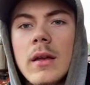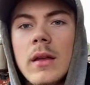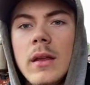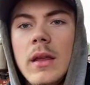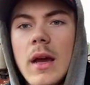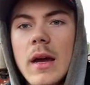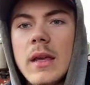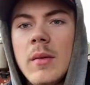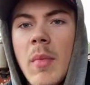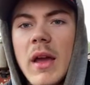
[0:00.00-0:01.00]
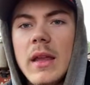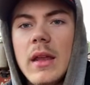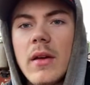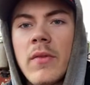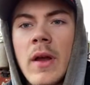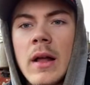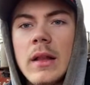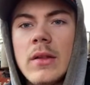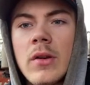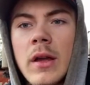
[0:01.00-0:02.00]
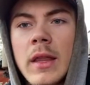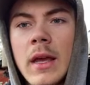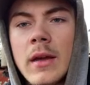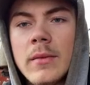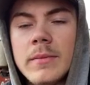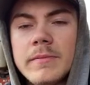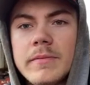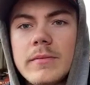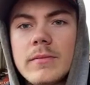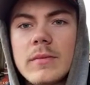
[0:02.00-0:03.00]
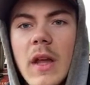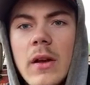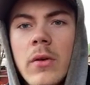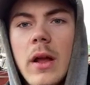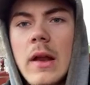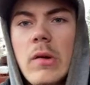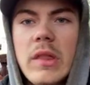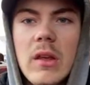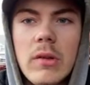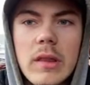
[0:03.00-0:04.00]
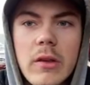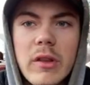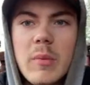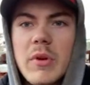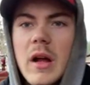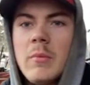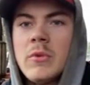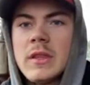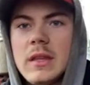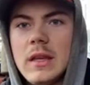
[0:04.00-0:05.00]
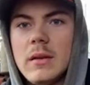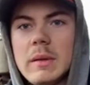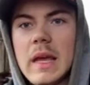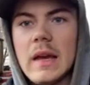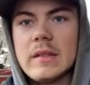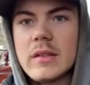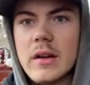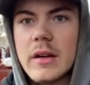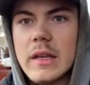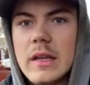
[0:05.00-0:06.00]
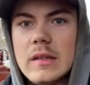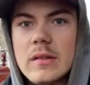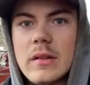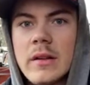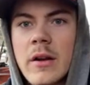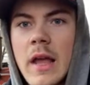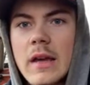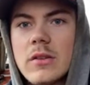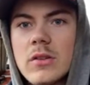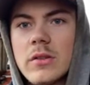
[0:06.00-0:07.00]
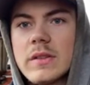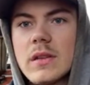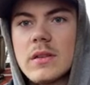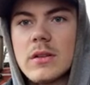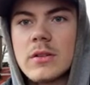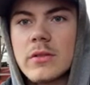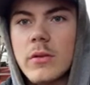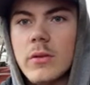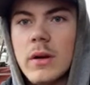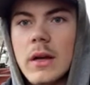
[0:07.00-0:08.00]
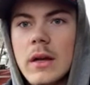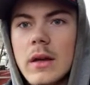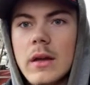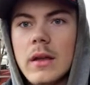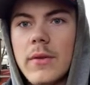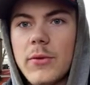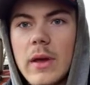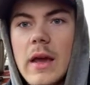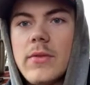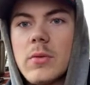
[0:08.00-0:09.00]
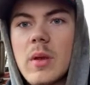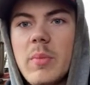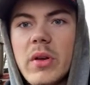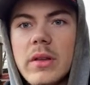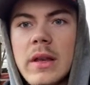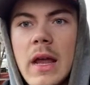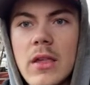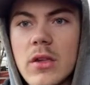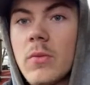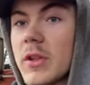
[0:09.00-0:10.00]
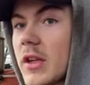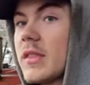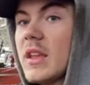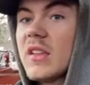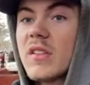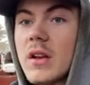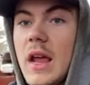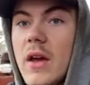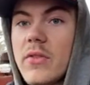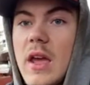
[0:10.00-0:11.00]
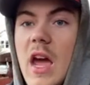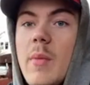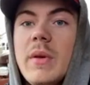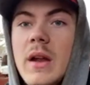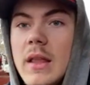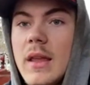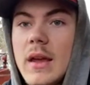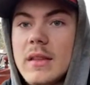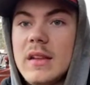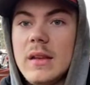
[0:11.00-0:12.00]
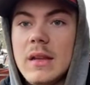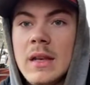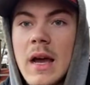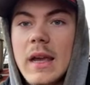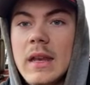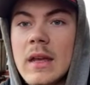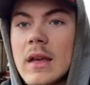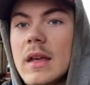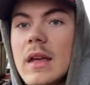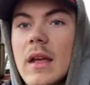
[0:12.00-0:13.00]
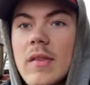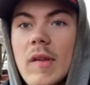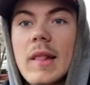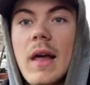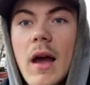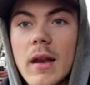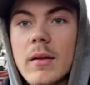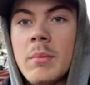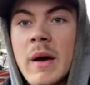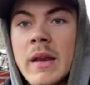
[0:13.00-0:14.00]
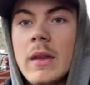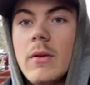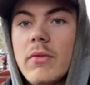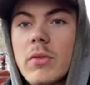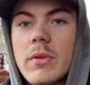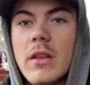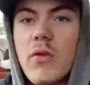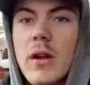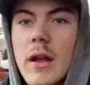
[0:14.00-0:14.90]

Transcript: Yeah, he might have knowledge on that. I don't. I know the only problem with the gas start diesel internationals is they're so. If you have to rebuild an engine, which I think is going to have to happen on that TD9, it's a lot of money. You have to really fork.